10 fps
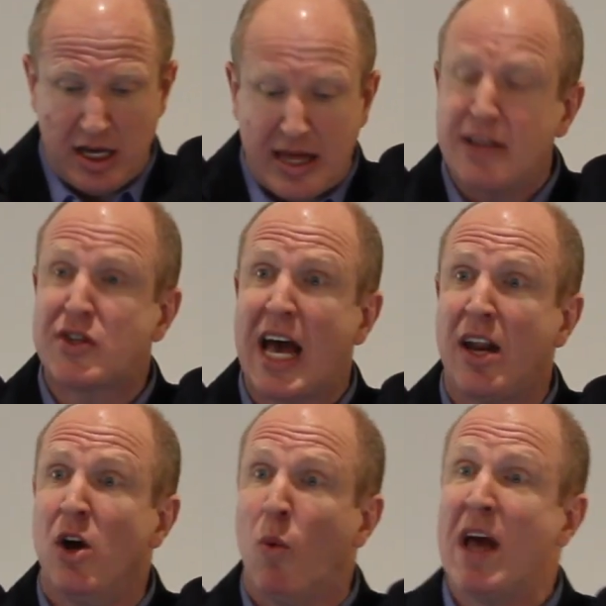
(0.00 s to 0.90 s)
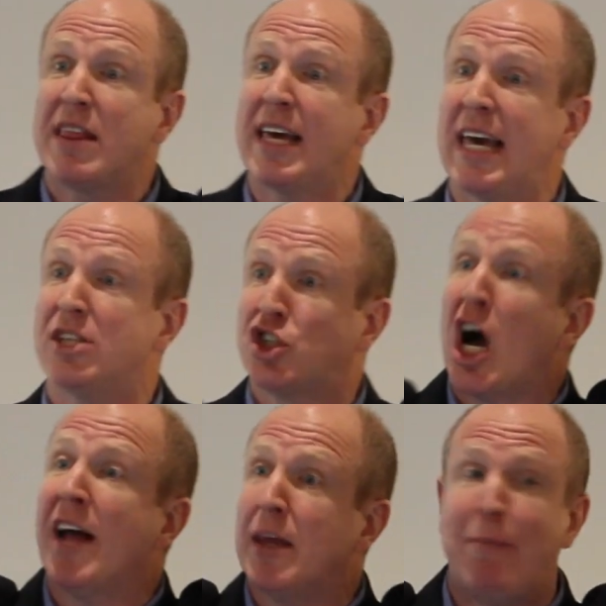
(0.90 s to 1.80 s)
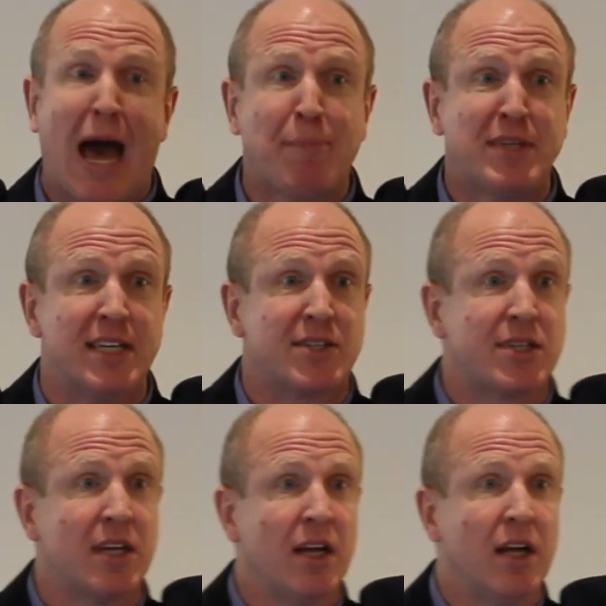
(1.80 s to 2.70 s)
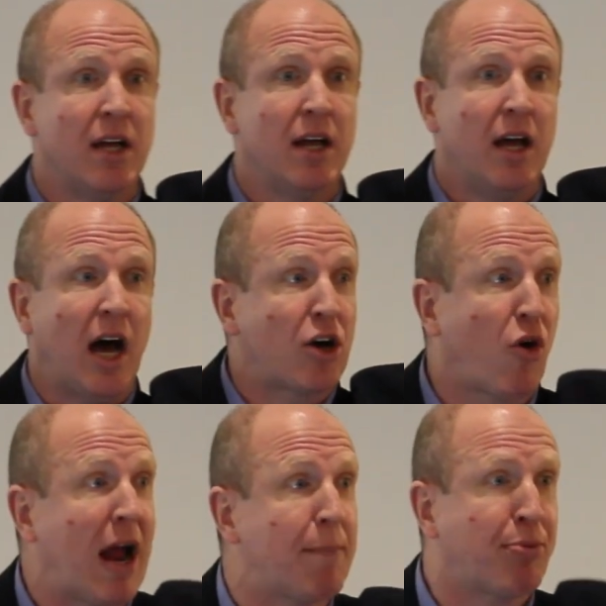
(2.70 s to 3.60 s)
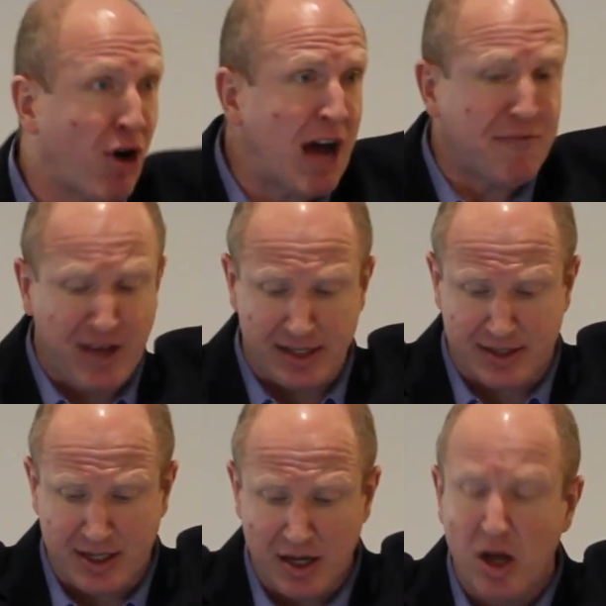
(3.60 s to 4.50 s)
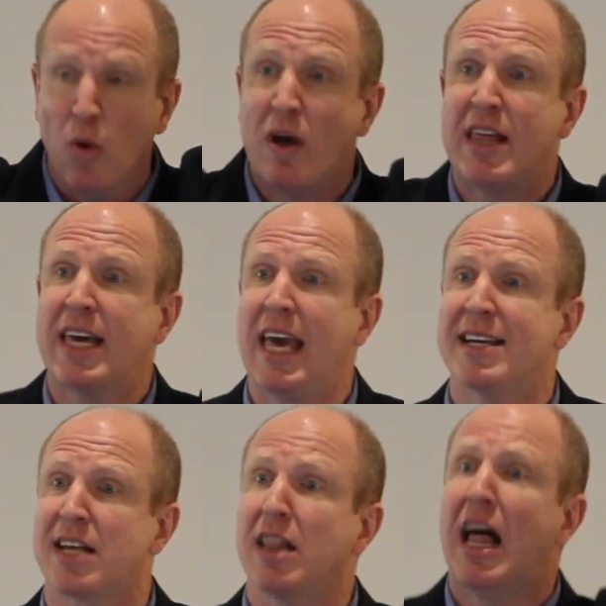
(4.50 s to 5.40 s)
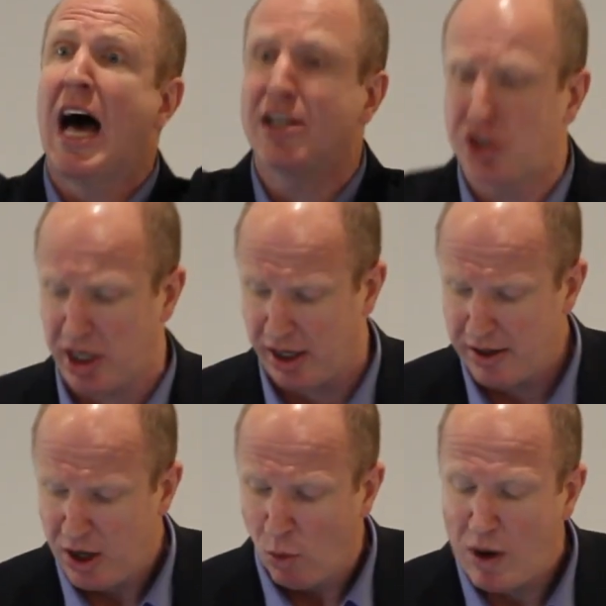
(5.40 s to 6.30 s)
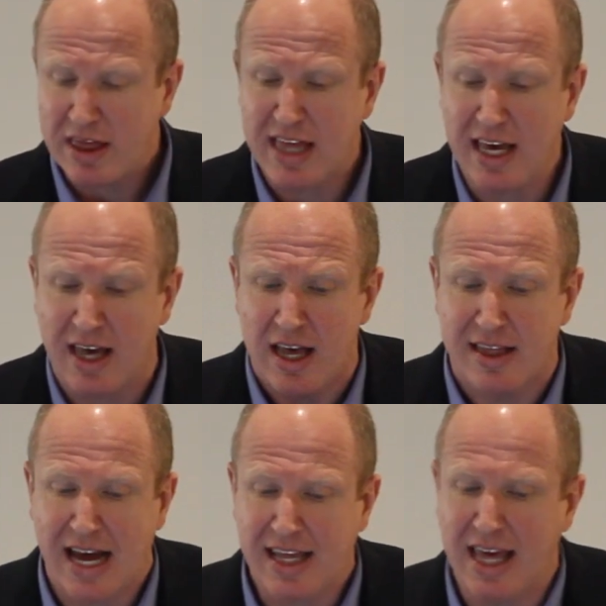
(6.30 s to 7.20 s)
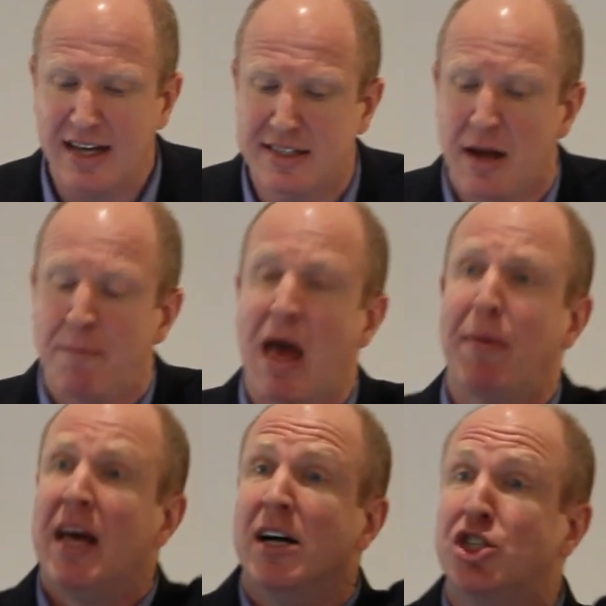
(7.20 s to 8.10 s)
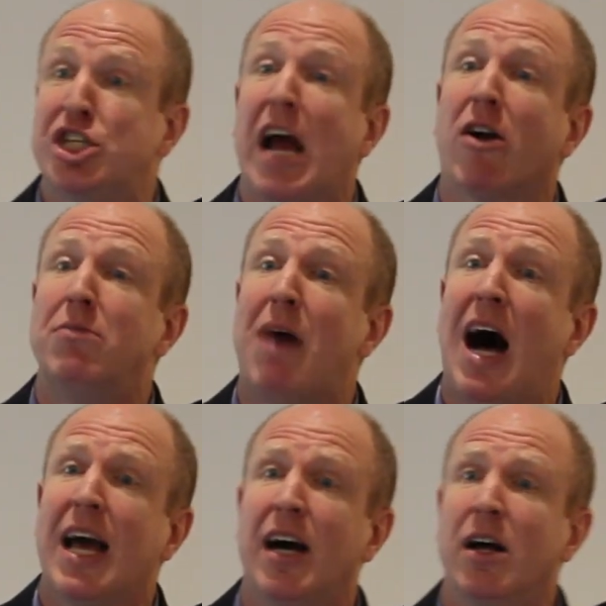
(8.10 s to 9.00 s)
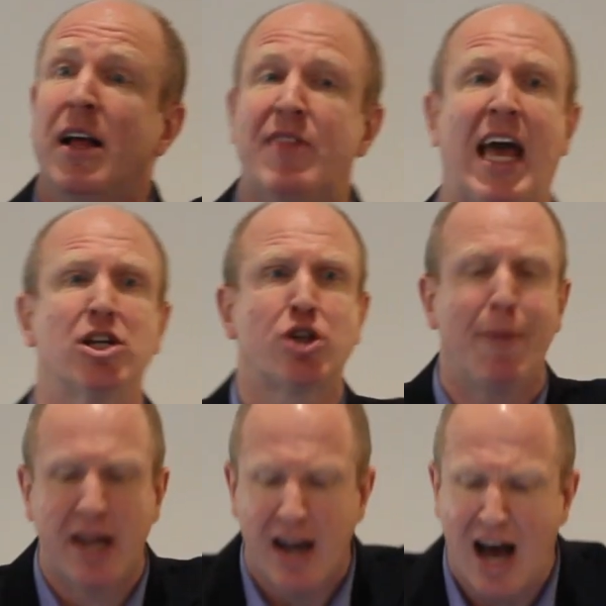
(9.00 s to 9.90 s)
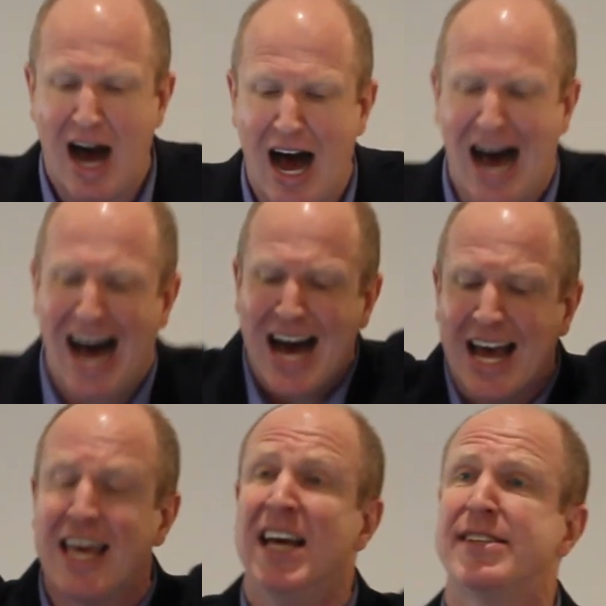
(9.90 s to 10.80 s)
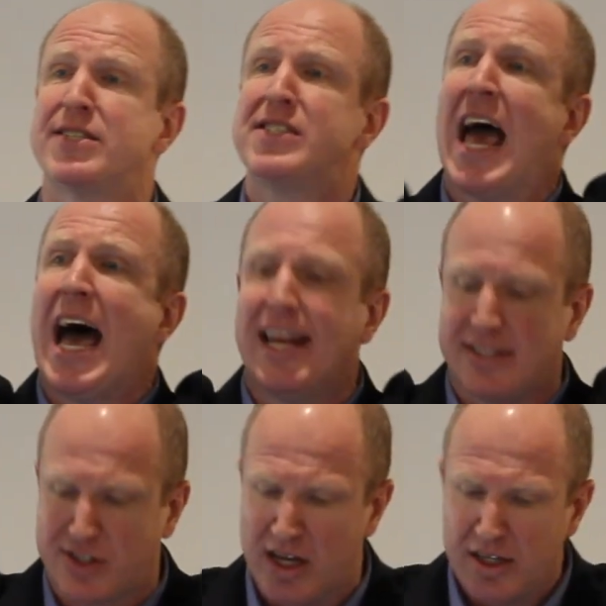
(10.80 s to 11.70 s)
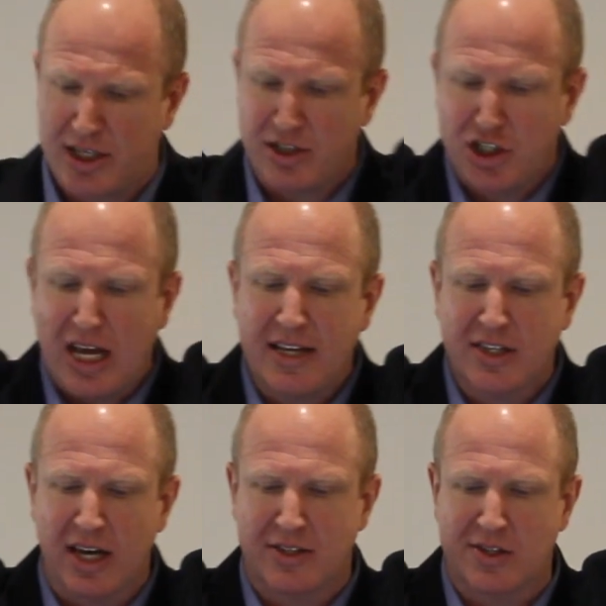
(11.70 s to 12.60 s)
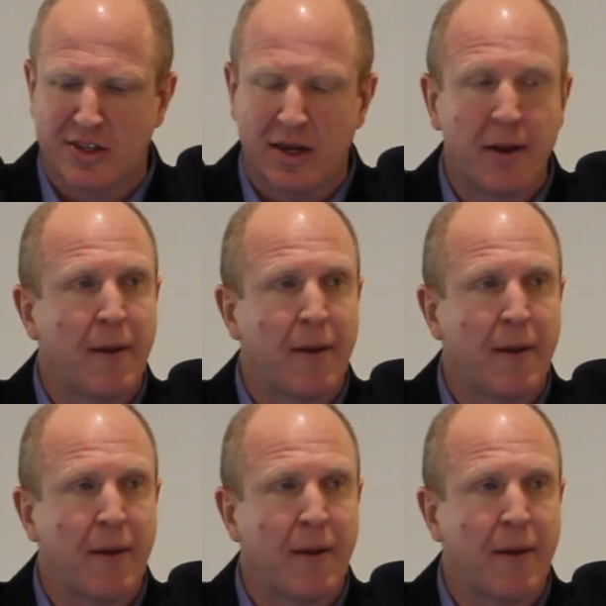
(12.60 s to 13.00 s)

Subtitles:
They said, we think he's John the Baptist, a great prophet. We think he is Elijah. We think that he is maybe Jeremiah. They attributed high status to Jesus.